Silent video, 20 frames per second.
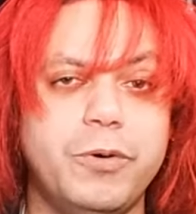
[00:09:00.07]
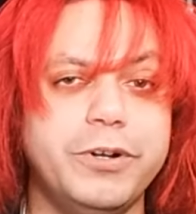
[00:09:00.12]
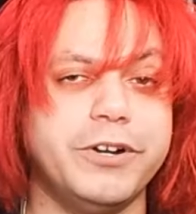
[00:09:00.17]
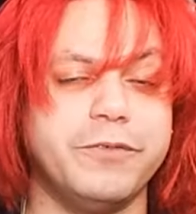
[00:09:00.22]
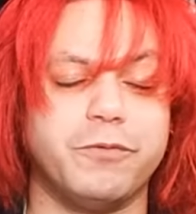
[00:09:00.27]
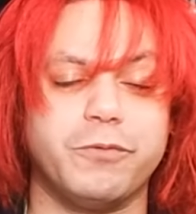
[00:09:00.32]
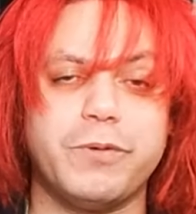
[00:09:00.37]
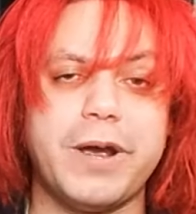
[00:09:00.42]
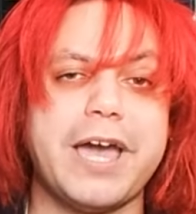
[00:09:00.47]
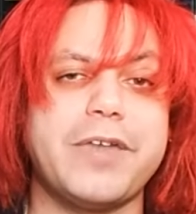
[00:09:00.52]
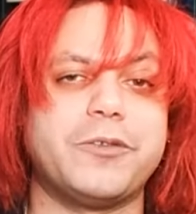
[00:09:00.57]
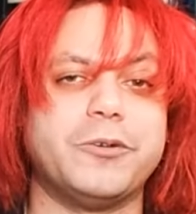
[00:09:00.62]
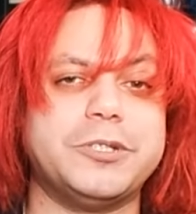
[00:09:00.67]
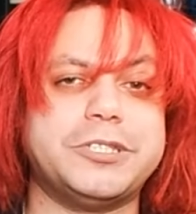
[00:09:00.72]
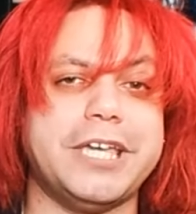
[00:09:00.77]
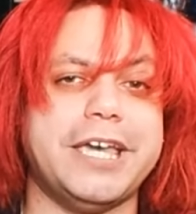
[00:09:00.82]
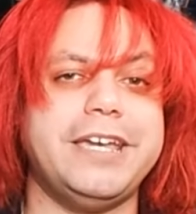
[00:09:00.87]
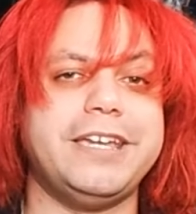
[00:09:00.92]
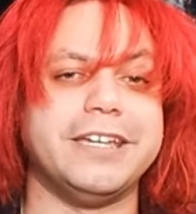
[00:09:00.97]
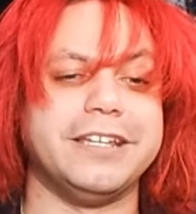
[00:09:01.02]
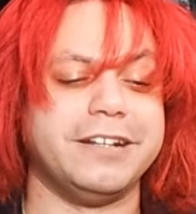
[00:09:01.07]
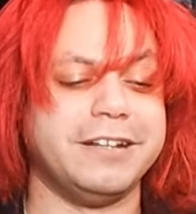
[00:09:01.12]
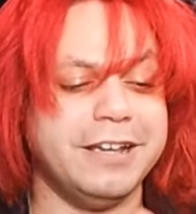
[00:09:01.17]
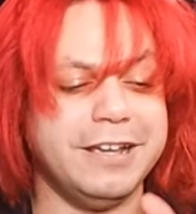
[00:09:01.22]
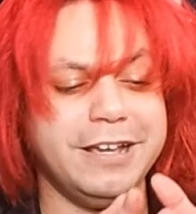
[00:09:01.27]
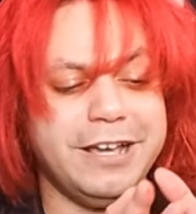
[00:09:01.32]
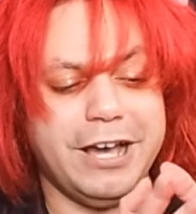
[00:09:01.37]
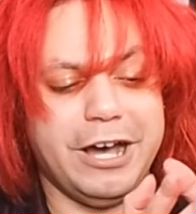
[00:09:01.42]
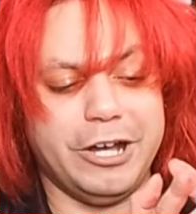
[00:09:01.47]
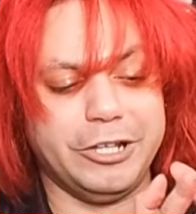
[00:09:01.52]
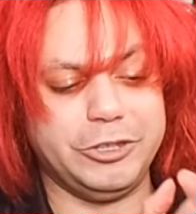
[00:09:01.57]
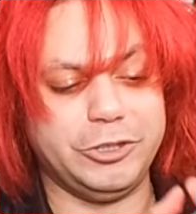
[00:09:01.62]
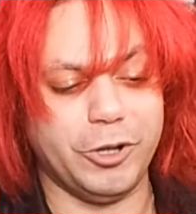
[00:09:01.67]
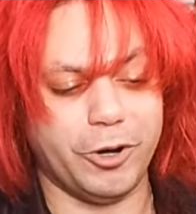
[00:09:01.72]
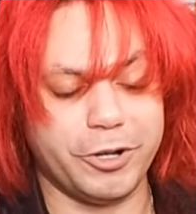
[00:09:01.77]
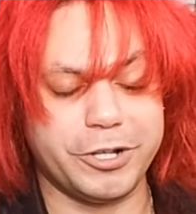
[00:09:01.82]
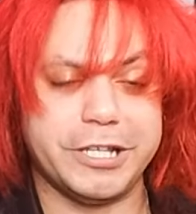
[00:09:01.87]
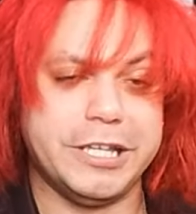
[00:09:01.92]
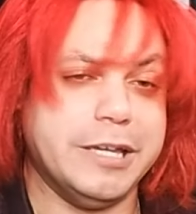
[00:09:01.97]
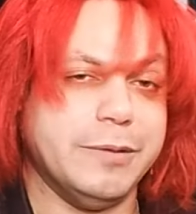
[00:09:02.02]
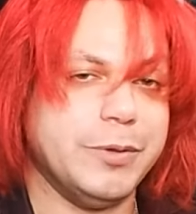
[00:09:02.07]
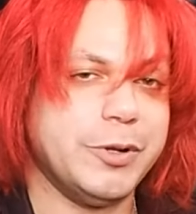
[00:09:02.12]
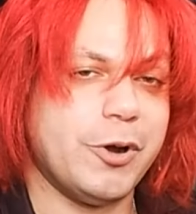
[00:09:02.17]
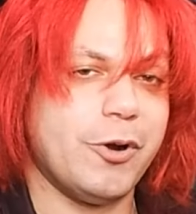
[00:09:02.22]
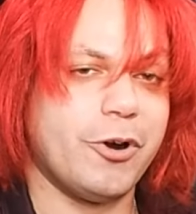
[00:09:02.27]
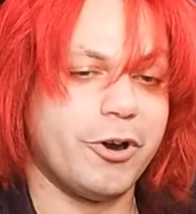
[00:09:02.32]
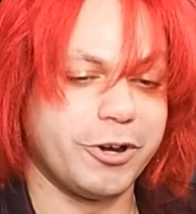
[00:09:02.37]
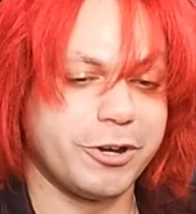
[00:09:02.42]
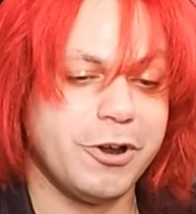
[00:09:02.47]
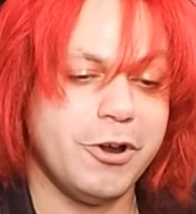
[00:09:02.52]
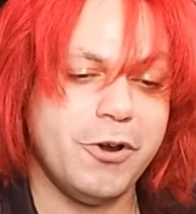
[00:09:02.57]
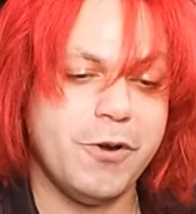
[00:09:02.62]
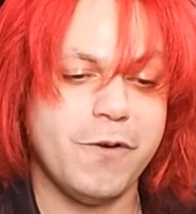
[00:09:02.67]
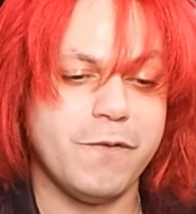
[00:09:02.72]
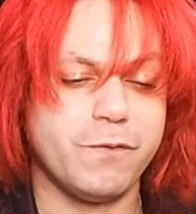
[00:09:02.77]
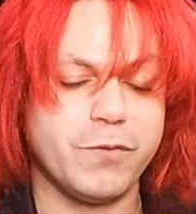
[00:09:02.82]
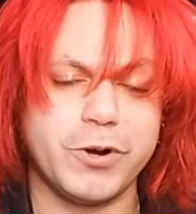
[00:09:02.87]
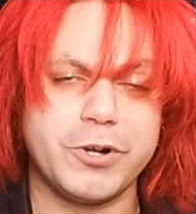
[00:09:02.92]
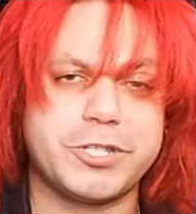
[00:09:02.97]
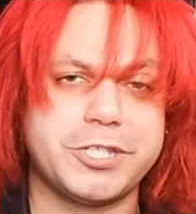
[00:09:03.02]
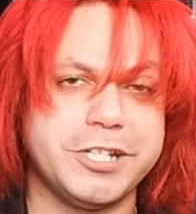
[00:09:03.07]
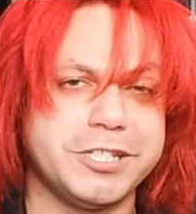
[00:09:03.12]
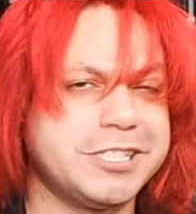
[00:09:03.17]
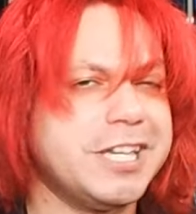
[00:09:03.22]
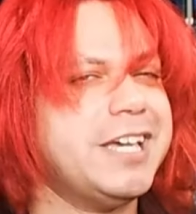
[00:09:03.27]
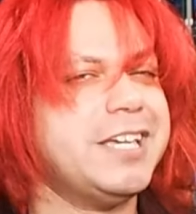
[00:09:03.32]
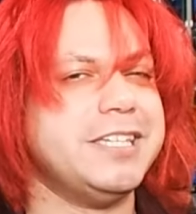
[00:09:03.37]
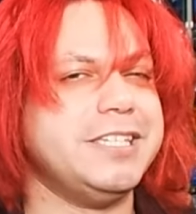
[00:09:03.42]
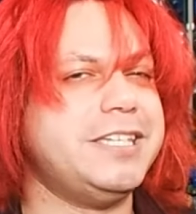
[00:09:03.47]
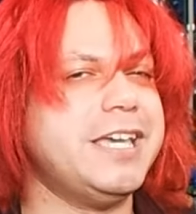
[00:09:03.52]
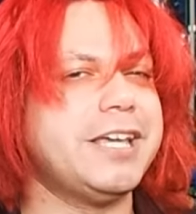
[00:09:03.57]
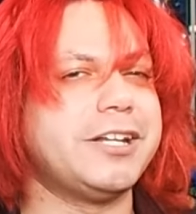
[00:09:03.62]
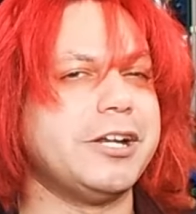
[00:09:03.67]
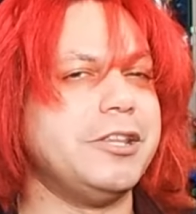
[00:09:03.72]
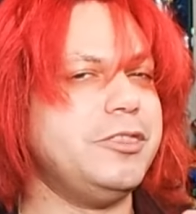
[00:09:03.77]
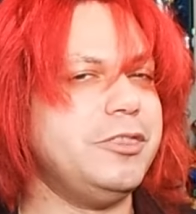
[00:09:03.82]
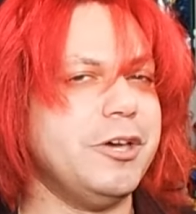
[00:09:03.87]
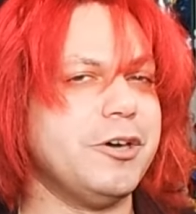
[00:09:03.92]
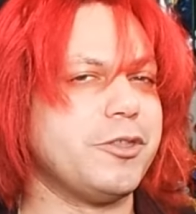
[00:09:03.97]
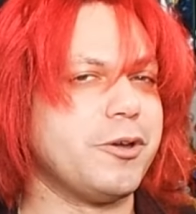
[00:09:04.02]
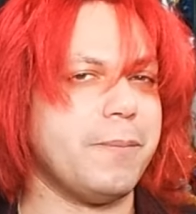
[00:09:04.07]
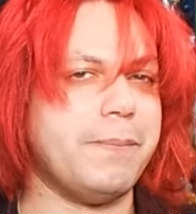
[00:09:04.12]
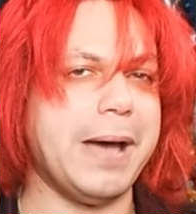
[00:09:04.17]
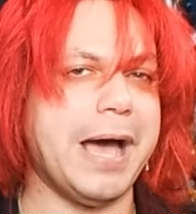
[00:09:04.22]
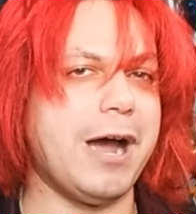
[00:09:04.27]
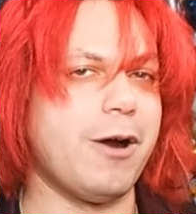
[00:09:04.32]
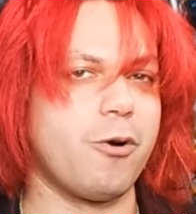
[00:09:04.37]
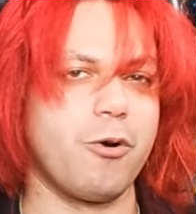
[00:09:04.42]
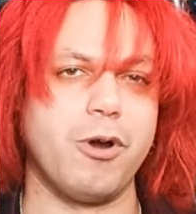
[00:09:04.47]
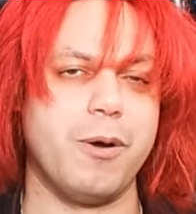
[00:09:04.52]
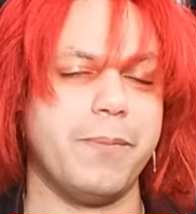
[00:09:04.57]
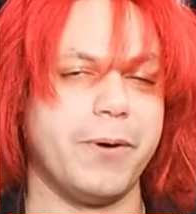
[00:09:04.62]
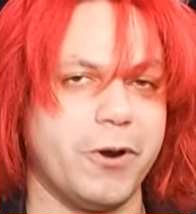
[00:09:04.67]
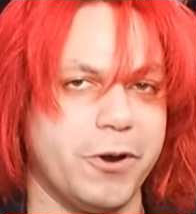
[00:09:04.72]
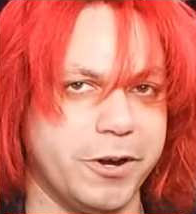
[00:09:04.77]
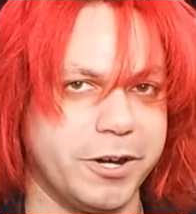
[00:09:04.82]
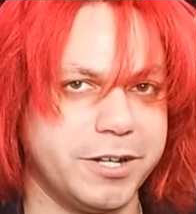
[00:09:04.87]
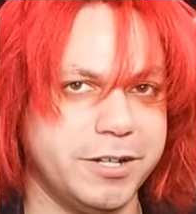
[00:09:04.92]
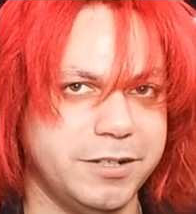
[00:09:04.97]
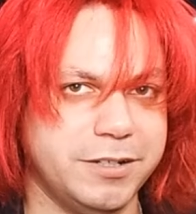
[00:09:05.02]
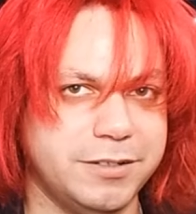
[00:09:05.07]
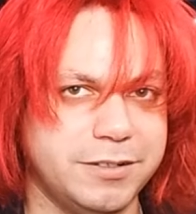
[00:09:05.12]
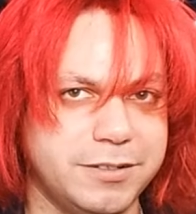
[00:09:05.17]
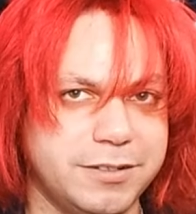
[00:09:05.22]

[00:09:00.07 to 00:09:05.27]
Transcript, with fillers: would have rather taken a dark Himeno arc versus yet another power-up arc.